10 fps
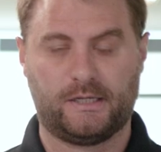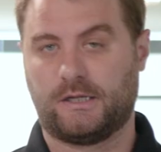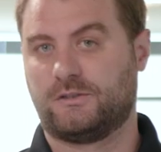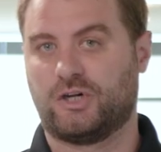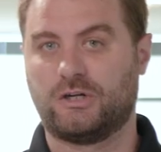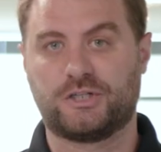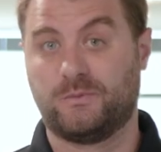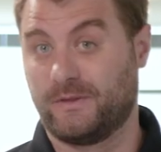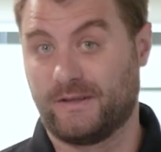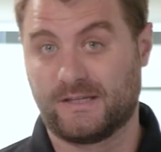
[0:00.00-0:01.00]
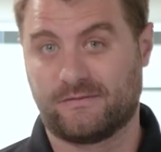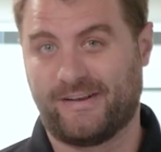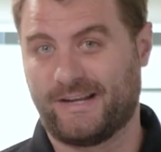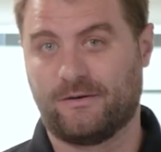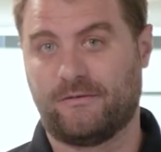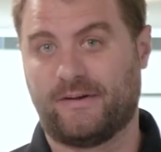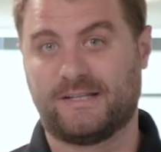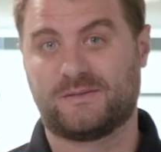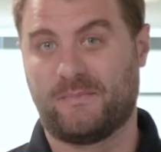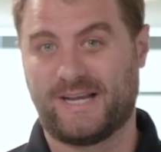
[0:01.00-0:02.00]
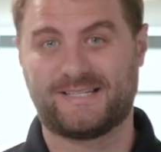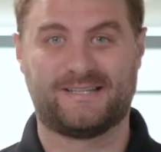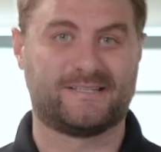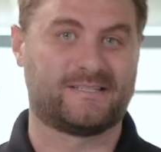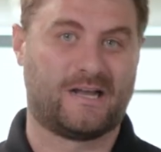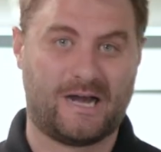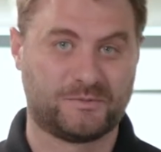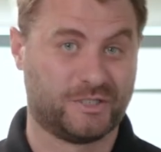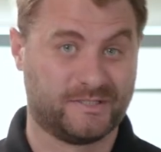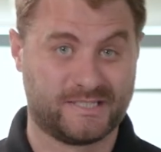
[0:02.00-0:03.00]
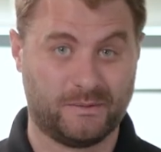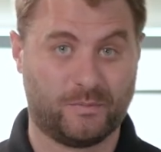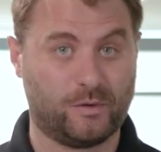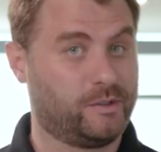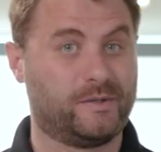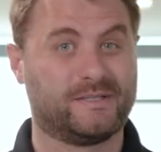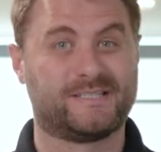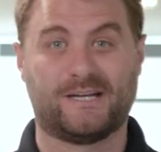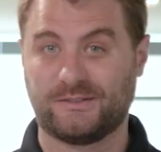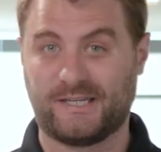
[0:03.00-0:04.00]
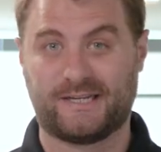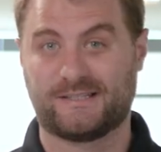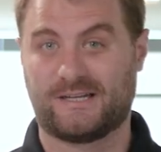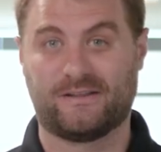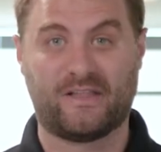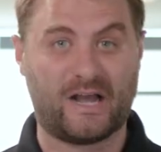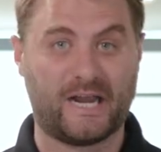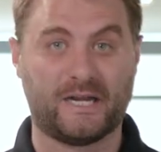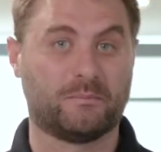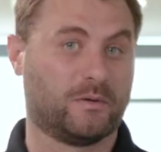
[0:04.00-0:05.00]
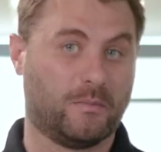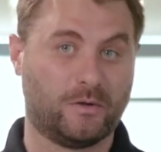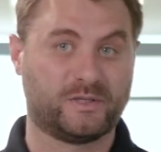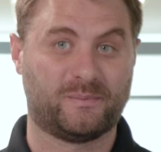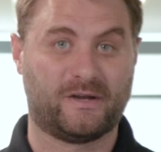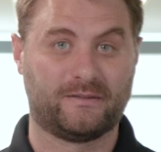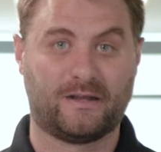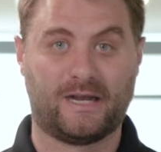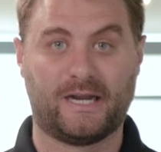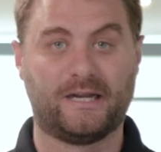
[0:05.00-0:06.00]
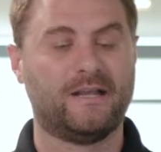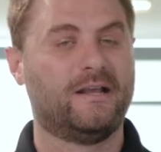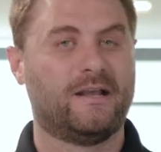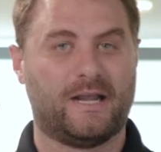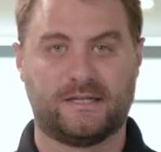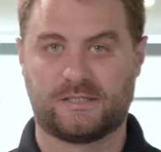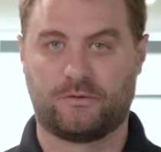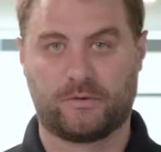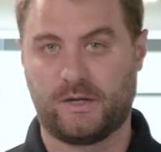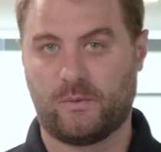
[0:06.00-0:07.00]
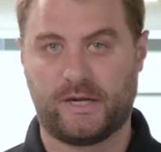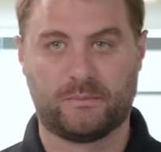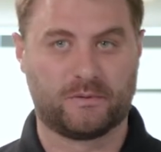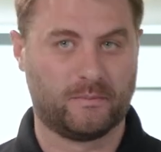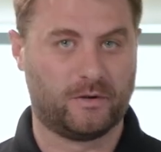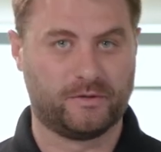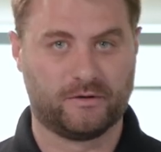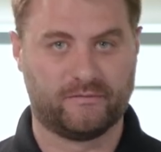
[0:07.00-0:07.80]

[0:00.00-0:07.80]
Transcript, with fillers: In conjunction with this, Vanco Events makes this option simple. You can sell tickets online, promote them online, and it's a great way to promote your